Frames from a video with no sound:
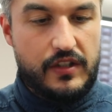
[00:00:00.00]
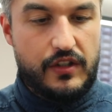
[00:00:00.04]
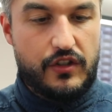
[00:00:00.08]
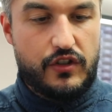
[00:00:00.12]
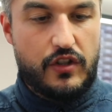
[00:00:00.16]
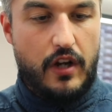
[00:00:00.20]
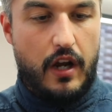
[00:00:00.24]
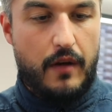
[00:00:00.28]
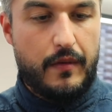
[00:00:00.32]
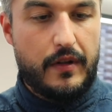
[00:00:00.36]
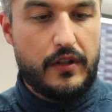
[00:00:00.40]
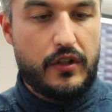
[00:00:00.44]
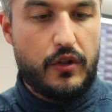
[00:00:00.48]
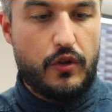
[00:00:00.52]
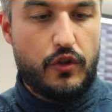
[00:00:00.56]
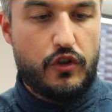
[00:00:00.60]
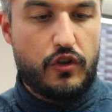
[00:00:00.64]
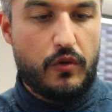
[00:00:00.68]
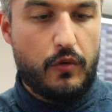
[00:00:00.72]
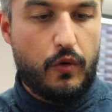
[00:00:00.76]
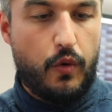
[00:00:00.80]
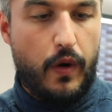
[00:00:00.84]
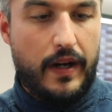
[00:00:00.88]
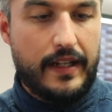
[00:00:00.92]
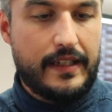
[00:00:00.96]
So I'm going to do
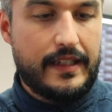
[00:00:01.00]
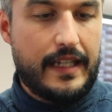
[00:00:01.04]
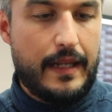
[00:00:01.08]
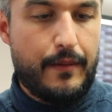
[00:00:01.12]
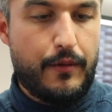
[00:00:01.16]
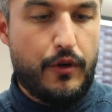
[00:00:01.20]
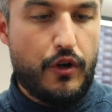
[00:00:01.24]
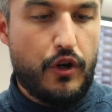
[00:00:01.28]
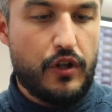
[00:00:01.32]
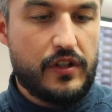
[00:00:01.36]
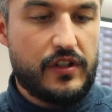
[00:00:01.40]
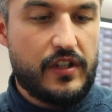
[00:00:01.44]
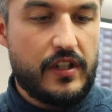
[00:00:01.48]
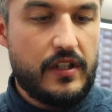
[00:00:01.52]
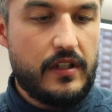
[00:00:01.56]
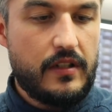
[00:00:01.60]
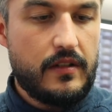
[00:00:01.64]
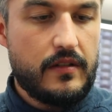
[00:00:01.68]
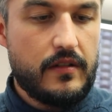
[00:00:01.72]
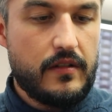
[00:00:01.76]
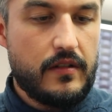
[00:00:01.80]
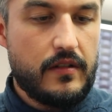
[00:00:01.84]
some quite deep cutting.